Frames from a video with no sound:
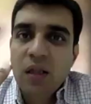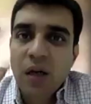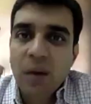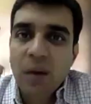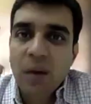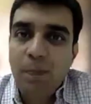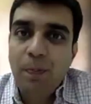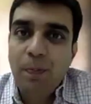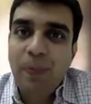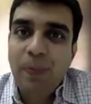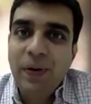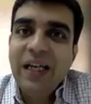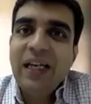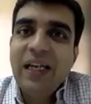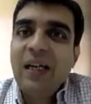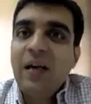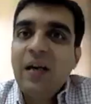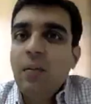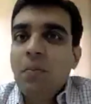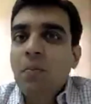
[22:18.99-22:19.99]
the
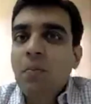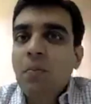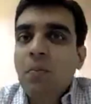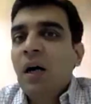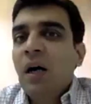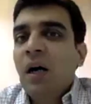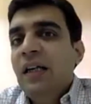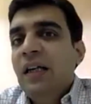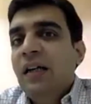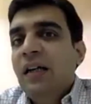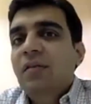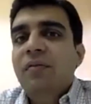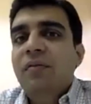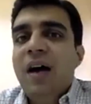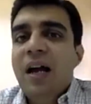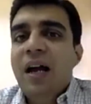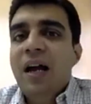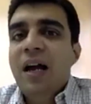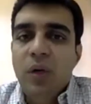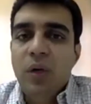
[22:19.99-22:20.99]
pre-money
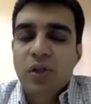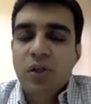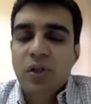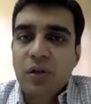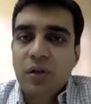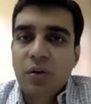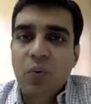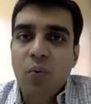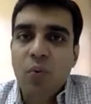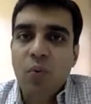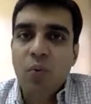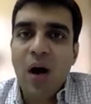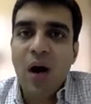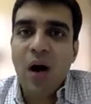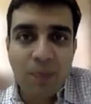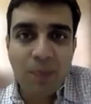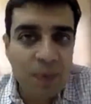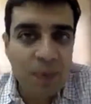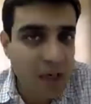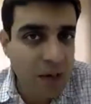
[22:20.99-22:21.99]
valuation.
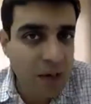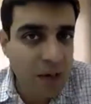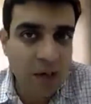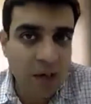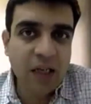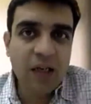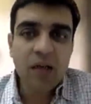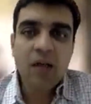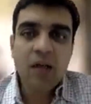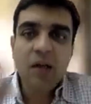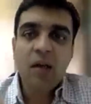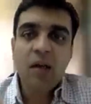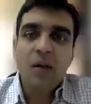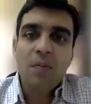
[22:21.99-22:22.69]
Why pre-money?